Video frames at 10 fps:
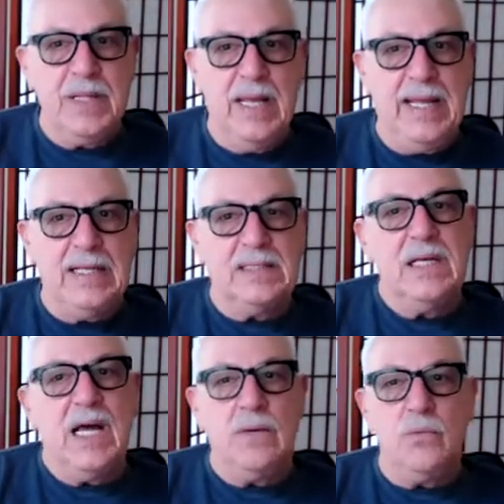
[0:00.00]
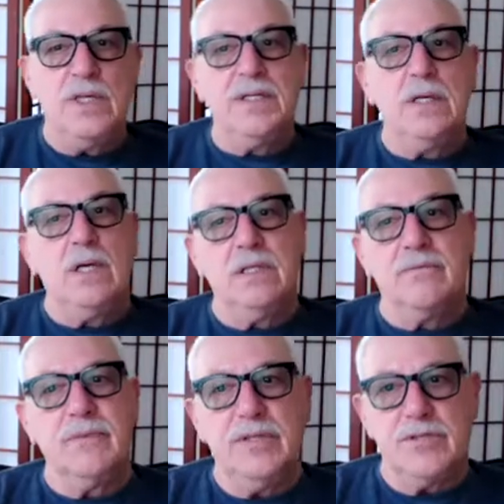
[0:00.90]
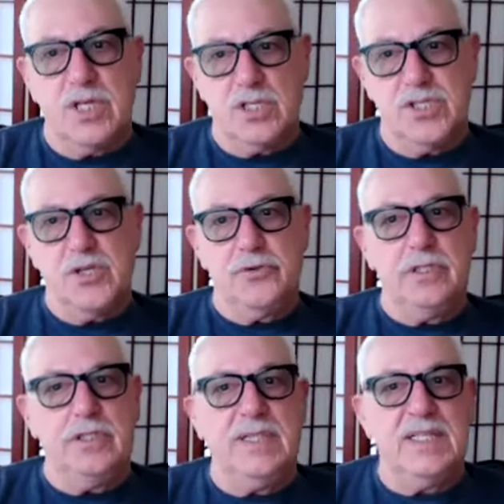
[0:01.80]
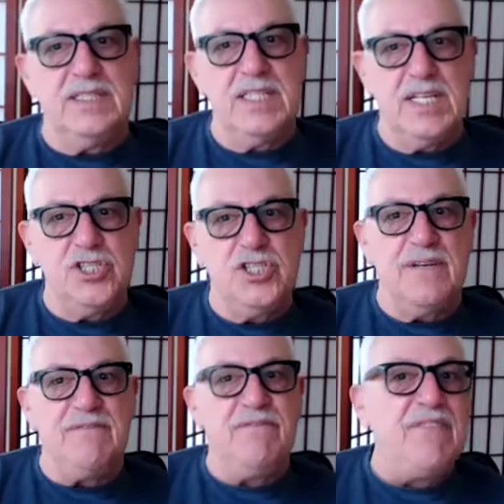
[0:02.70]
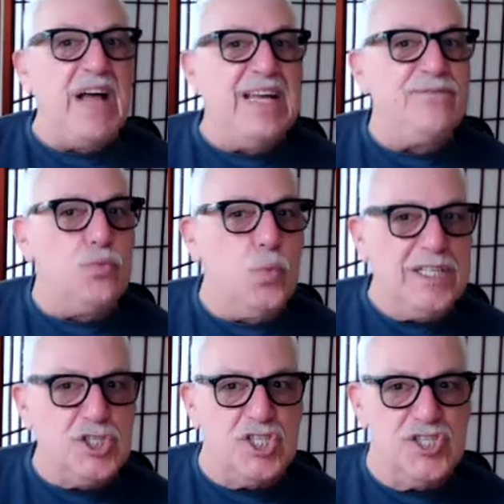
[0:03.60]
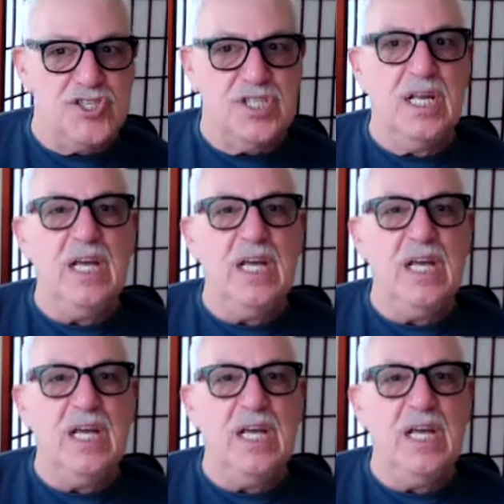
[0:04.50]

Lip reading: And I want to call your readers also to the attention of 5wishes,